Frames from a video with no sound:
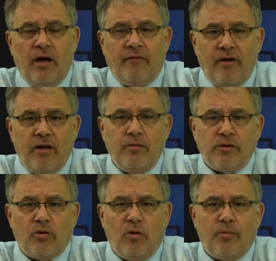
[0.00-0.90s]
of
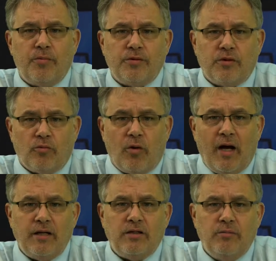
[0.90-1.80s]
habeas corpus, the
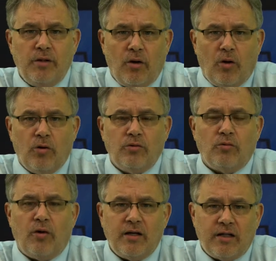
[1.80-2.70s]
right to be heard,
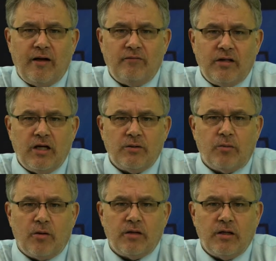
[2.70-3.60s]
the right to have the case
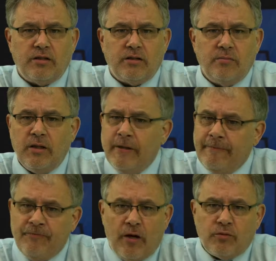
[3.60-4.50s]
brought against them.
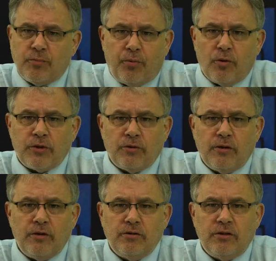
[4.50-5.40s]
That was a personal
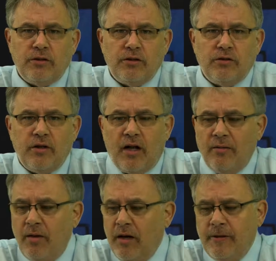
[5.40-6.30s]
legal decision that
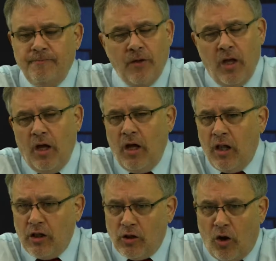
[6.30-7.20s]
I made.
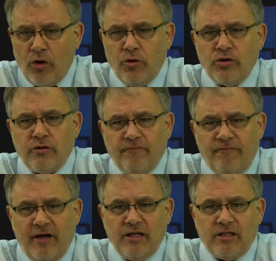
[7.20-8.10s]
Lawyers
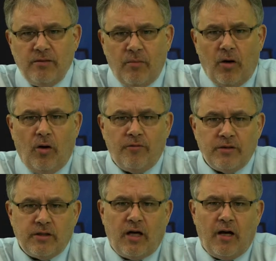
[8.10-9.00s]
face them all
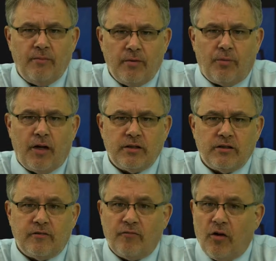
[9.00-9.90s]
the time in the
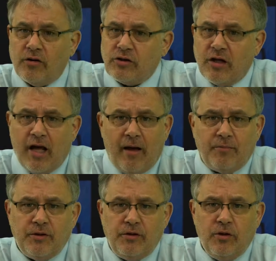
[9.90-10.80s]
practice of law. It's going to
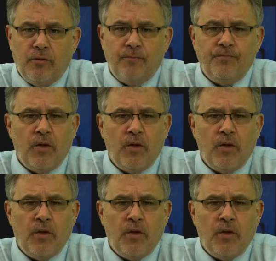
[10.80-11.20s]
happen to you.